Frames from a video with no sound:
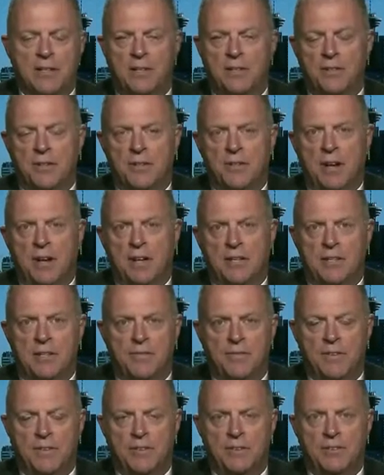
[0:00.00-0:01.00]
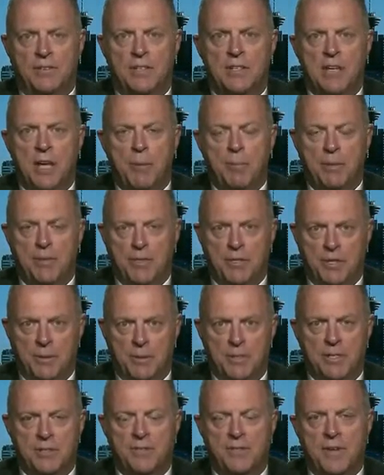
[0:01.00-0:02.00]
under great differences in temperature,
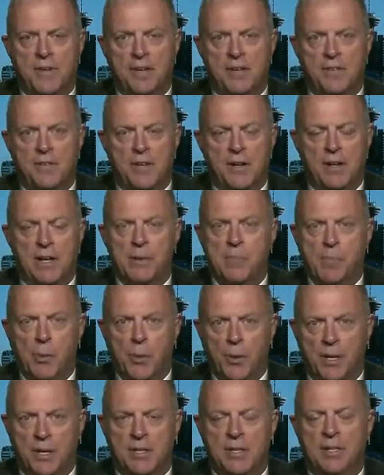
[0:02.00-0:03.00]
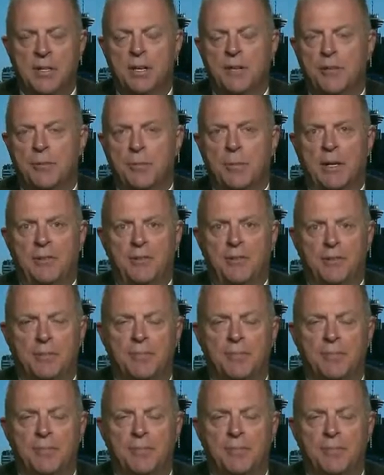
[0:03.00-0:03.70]
which is very, very important in aerospace.